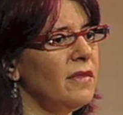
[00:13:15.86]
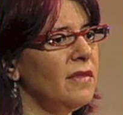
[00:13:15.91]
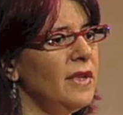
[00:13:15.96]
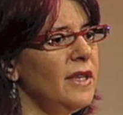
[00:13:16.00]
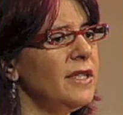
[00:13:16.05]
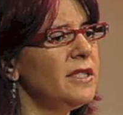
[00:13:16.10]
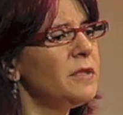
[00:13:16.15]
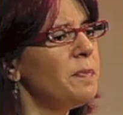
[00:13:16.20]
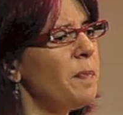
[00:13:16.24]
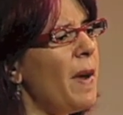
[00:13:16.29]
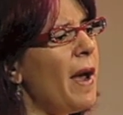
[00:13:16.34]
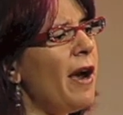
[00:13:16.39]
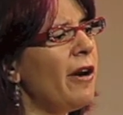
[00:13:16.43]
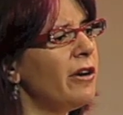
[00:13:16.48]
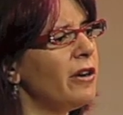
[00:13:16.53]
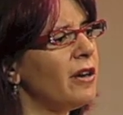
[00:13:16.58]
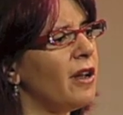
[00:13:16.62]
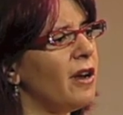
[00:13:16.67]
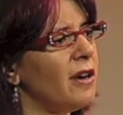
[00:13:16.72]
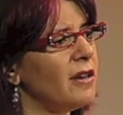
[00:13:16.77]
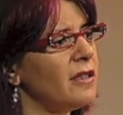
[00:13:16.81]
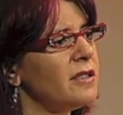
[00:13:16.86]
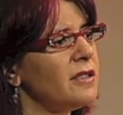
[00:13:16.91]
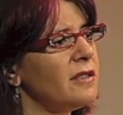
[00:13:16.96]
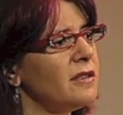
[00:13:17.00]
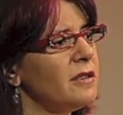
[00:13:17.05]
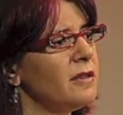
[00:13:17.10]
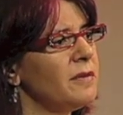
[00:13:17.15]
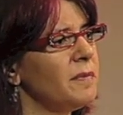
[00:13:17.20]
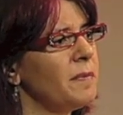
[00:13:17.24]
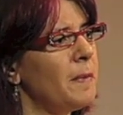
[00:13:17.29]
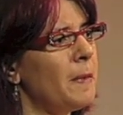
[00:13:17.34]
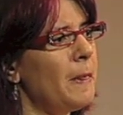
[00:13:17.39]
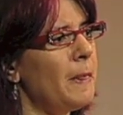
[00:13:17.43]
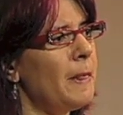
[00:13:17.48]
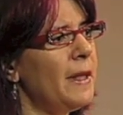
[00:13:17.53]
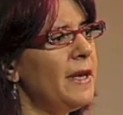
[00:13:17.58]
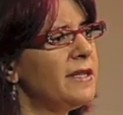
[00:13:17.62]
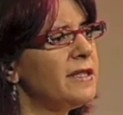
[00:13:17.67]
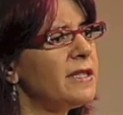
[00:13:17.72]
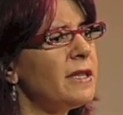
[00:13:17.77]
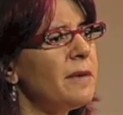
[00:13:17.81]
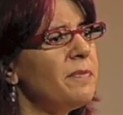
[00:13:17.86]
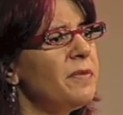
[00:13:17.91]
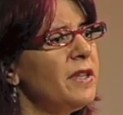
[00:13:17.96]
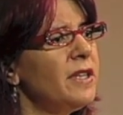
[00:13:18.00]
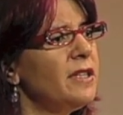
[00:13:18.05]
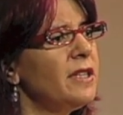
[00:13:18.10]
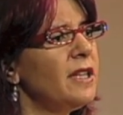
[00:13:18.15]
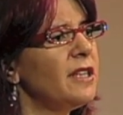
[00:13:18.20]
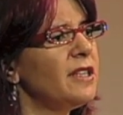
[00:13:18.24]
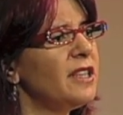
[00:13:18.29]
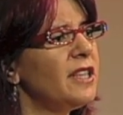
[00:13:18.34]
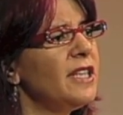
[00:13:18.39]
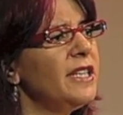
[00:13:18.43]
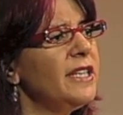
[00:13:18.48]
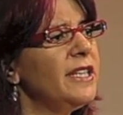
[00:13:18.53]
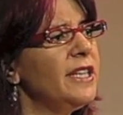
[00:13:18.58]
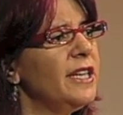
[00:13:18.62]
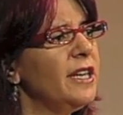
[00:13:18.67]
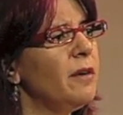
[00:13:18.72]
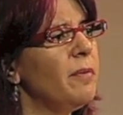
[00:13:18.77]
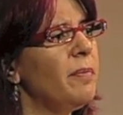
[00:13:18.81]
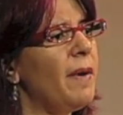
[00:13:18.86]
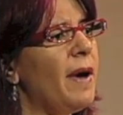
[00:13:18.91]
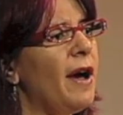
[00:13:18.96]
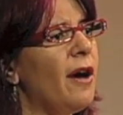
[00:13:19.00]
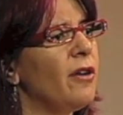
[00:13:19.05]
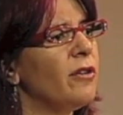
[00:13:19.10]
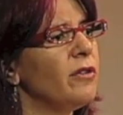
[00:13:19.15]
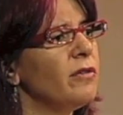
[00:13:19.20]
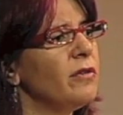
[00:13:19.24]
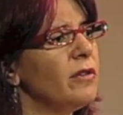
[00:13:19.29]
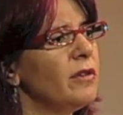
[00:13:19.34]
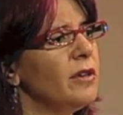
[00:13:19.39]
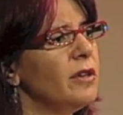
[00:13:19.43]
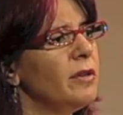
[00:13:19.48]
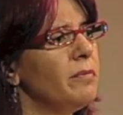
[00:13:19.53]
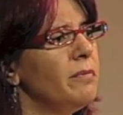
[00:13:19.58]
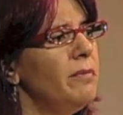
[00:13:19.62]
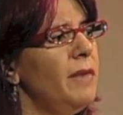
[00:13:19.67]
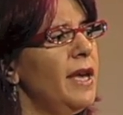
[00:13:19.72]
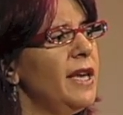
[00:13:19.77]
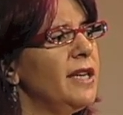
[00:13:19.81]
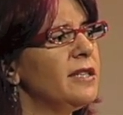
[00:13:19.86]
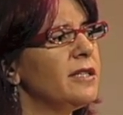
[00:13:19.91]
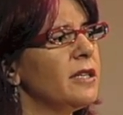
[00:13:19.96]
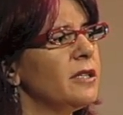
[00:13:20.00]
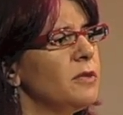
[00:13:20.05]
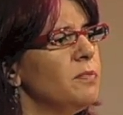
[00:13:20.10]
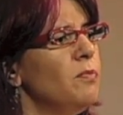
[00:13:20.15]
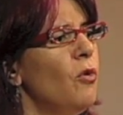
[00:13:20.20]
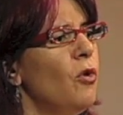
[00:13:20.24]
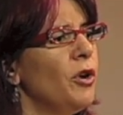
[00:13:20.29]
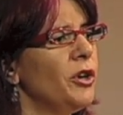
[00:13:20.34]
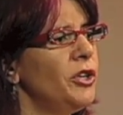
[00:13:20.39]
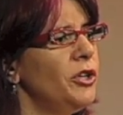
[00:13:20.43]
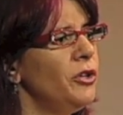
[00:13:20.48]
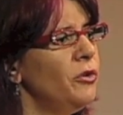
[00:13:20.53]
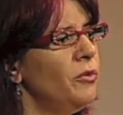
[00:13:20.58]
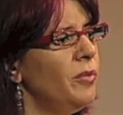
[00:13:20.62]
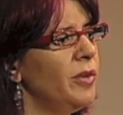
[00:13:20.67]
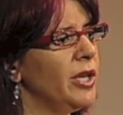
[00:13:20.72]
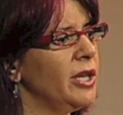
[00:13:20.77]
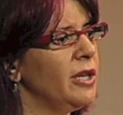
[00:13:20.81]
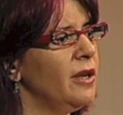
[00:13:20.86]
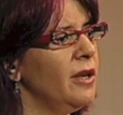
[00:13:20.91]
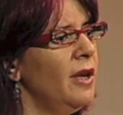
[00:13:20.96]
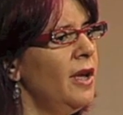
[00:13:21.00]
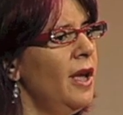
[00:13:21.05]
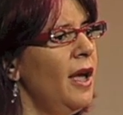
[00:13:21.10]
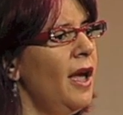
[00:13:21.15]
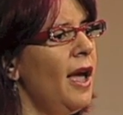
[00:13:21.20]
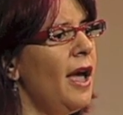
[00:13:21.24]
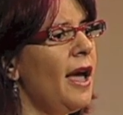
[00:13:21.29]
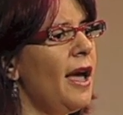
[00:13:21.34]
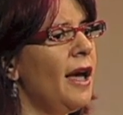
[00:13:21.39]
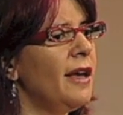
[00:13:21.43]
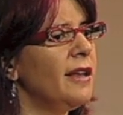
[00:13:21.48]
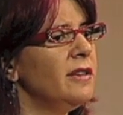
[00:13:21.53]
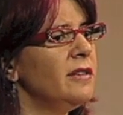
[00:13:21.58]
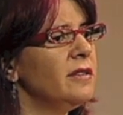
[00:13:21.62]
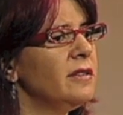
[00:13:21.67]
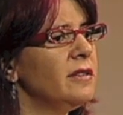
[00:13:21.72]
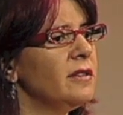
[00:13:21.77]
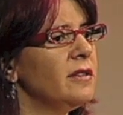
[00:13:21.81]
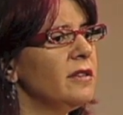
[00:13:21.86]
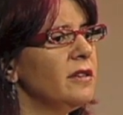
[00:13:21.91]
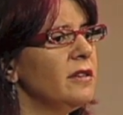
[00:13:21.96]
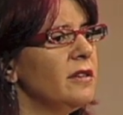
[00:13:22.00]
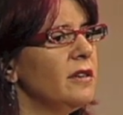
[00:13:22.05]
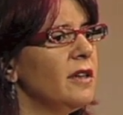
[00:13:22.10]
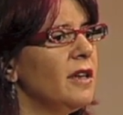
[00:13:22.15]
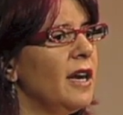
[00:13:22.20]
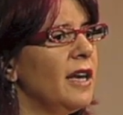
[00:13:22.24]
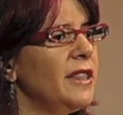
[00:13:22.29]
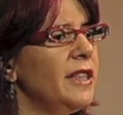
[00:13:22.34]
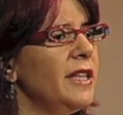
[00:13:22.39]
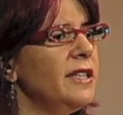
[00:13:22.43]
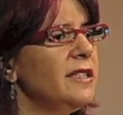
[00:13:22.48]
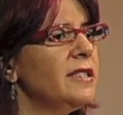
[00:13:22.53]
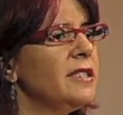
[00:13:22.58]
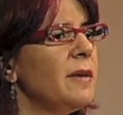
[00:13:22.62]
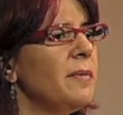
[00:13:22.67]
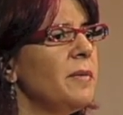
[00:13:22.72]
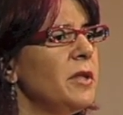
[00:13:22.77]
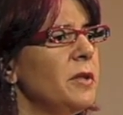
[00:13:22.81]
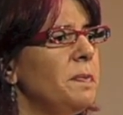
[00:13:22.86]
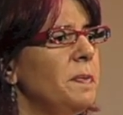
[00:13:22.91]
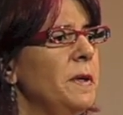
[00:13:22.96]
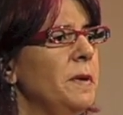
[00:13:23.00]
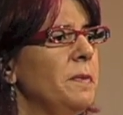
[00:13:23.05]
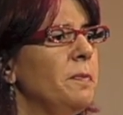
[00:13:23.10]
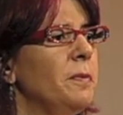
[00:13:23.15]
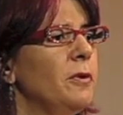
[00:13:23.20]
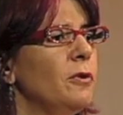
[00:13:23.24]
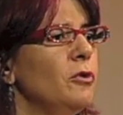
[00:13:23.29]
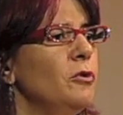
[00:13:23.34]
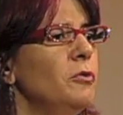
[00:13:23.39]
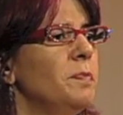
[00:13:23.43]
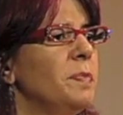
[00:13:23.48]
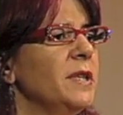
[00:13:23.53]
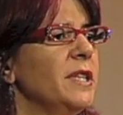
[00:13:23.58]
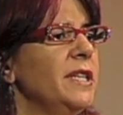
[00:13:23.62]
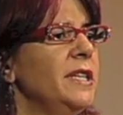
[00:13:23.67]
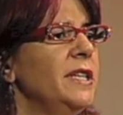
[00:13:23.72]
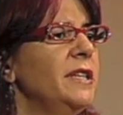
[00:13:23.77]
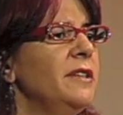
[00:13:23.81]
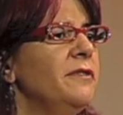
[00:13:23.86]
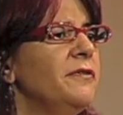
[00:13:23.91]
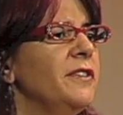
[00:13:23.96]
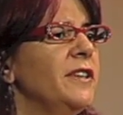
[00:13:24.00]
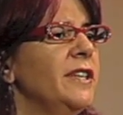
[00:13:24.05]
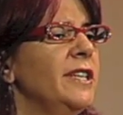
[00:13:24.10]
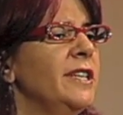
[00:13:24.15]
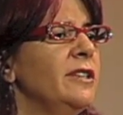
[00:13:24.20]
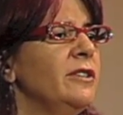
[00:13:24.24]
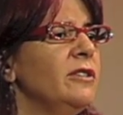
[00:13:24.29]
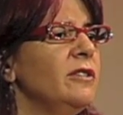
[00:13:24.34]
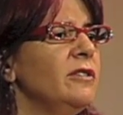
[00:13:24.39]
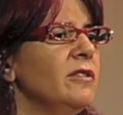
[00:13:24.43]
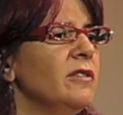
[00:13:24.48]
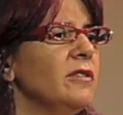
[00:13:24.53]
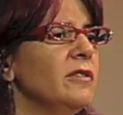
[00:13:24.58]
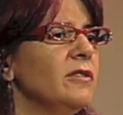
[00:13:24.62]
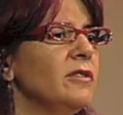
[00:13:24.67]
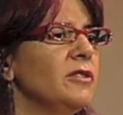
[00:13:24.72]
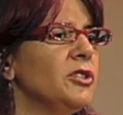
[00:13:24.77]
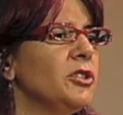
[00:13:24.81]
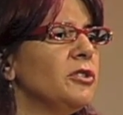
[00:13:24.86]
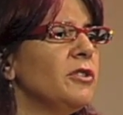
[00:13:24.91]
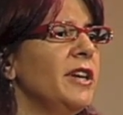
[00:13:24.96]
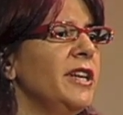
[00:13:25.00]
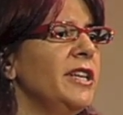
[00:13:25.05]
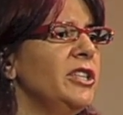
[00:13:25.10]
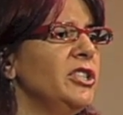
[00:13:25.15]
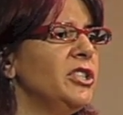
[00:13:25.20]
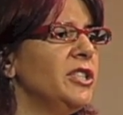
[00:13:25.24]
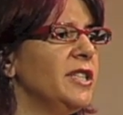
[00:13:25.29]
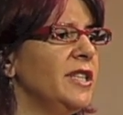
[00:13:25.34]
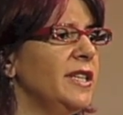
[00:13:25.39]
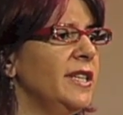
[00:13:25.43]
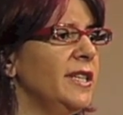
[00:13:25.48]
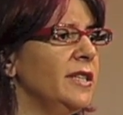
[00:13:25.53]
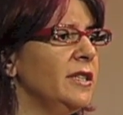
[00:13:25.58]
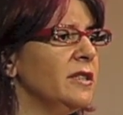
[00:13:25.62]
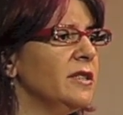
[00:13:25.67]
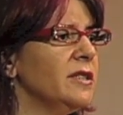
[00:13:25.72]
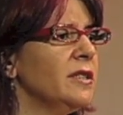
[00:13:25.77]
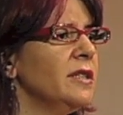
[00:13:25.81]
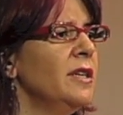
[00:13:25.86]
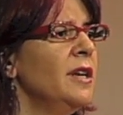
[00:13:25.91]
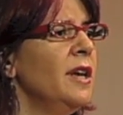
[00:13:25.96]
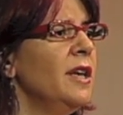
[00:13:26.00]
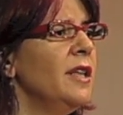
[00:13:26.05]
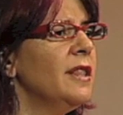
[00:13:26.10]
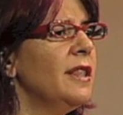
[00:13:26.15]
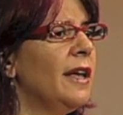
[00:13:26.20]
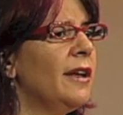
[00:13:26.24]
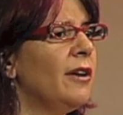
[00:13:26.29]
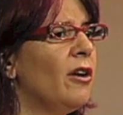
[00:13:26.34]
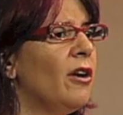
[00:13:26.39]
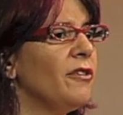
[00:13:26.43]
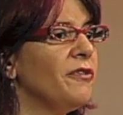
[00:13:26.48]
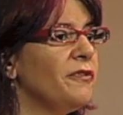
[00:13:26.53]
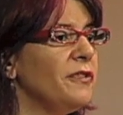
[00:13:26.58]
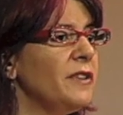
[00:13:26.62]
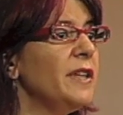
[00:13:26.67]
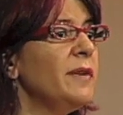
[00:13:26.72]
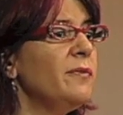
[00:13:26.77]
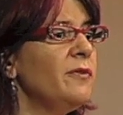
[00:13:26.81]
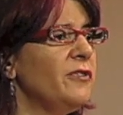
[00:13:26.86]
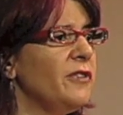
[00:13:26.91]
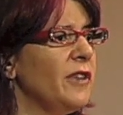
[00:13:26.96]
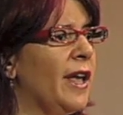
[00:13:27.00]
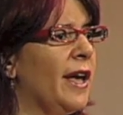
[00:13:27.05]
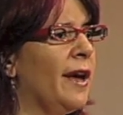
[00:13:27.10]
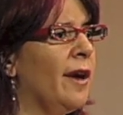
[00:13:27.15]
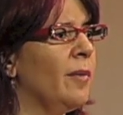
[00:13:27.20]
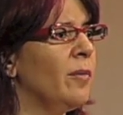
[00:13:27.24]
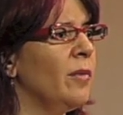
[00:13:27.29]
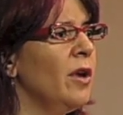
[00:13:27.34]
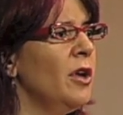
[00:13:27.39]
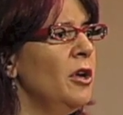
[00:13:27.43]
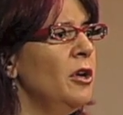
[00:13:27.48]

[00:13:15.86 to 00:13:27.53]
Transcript: it's a paradox. It's something that thinking about makes us more human. And I think some of the people who believe in strange things that are flim-flam